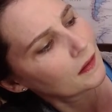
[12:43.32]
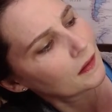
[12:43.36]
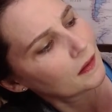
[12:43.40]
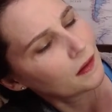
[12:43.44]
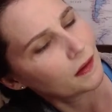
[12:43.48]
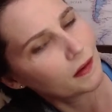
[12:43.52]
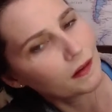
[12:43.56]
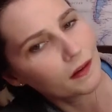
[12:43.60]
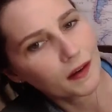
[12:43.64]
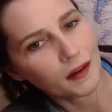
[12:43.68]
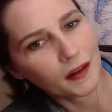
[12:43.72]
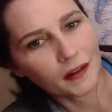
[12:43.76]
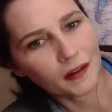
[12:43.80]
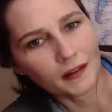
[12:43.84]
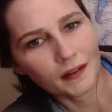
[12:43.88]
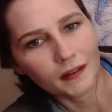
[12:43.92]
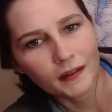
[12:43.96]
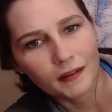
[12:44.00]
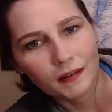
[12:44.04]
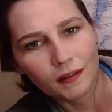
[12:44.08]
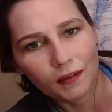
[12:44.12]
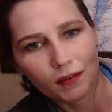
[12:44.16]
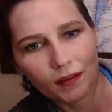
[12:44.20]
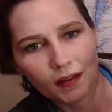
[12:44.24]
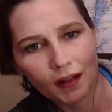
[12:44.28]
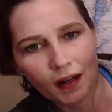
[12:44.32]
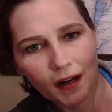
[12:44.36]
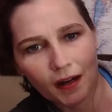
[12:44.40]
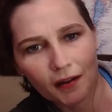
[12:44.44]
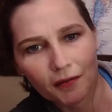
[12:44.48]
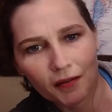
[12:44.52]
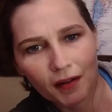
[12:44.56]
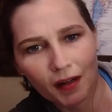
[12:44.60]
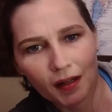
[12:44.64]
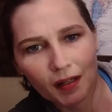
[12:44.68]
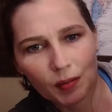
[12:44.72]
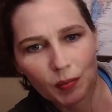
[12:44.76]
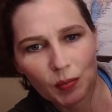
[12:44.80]
Okay, so there I've
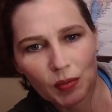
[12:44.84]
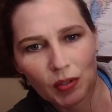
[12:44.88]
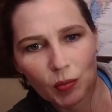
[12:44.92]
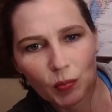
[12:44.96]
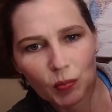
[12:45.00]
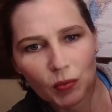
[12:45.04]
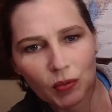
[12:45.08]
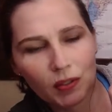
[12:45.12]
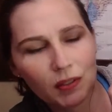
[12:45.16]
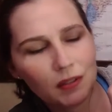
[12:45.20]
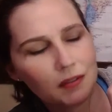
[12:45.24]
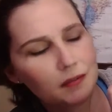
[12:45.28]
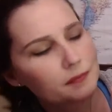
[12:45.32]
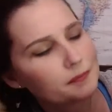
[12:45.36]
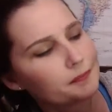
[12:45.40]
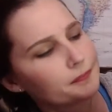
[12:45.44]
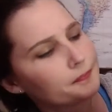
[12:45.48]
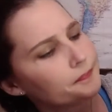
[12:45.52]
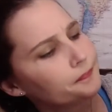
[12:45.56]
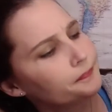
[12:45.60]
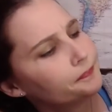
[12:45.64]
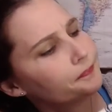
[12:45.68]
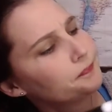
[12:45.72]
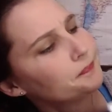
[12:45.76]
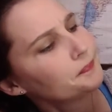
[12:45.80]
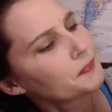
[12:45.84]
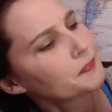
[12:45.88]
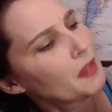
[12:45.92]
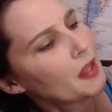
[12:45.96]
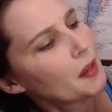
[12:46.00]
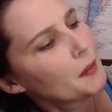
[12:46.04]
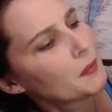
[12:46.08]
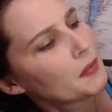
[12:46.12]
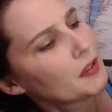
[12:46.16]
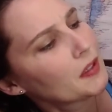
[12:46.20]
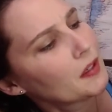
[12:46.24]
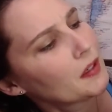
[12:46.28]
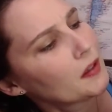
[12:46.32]
got a pupil. I'm
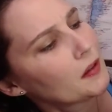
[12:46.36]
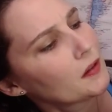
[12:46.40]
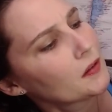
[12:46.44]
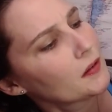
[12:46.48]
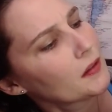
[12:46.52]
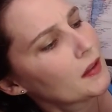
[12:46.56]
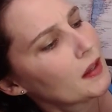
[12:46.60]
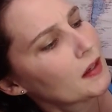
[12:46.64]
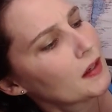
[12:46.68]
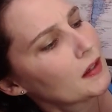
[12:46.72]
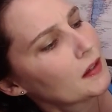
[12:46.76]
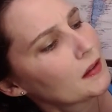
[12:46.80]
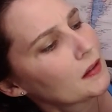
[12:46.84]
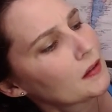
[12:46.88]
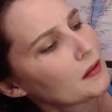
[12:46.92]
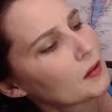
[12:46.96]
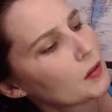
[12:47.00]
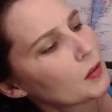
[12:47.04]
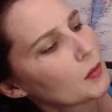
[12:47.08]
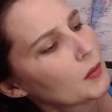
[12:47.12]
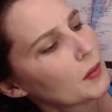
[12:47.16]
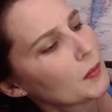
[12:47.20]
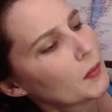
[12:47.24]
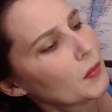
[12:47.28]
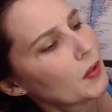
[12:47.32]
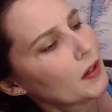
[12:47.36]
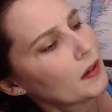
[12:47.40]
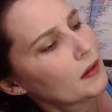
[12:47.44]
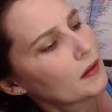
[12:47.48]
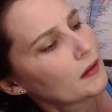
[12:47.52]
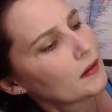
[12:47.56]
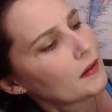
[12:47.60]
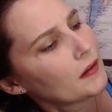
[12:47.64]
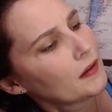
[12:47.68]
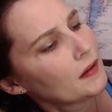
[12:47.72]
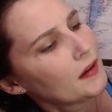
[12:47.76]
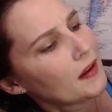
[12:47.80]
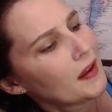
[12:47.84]
going to color that in a little bit more.
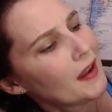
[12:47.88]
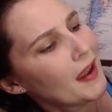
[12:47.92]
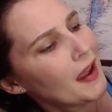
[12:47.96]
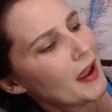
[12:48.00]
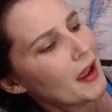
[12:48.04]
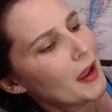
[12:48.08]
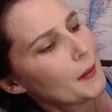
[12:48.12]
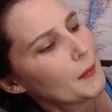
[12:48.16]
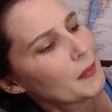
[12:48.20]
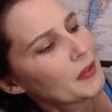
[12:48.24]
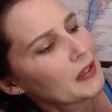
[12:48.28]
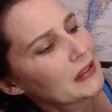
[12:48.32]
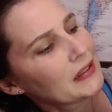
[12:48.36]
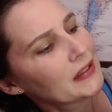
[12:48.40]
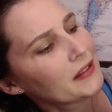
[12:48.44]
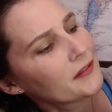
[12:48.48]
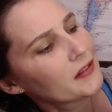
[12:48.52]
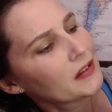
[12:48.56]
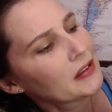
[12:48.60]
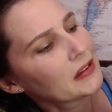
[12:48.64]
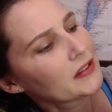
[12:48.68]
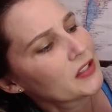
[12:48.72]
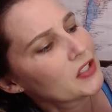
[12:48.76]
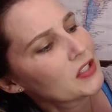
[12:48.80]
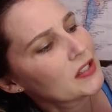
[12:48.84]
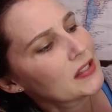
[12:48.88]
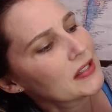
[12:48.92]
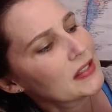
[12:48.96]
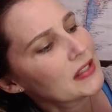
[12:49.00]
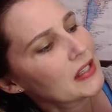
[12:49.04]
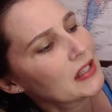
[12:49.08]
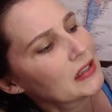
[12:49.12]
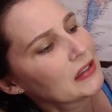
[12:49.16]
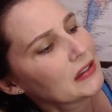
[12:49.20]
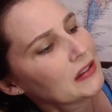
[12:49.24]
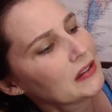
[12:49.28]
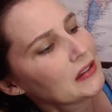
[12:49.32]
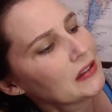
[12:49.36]
I'm going to leave just
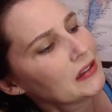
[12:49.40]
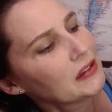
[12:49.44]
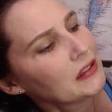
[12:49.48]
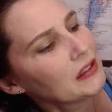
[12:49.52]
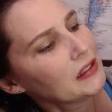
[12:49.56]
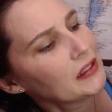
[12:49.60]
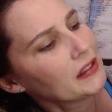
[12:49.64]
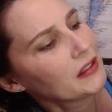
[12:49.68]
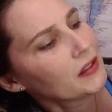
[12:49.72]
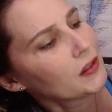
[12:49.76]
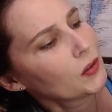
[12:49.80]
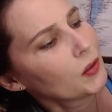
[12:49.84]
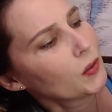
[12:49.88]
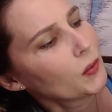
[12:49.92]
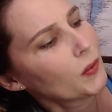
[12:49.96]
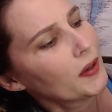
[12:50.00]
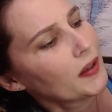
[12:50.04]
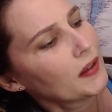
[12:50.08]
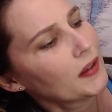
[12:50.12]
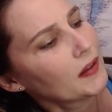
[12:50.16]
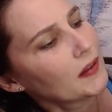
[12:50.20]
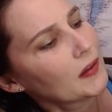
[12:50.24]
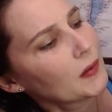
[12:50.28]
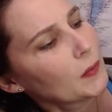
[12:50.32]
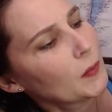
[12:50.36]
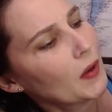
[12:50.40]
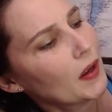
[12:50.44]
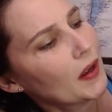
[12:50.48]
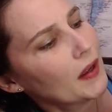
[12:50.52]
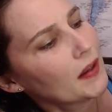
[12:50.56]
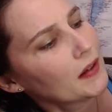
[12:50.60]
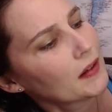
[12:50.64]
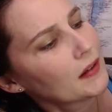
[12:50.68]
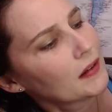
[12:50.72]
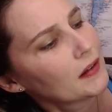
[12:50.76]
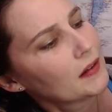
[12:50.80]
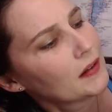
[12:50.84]
a little white spot.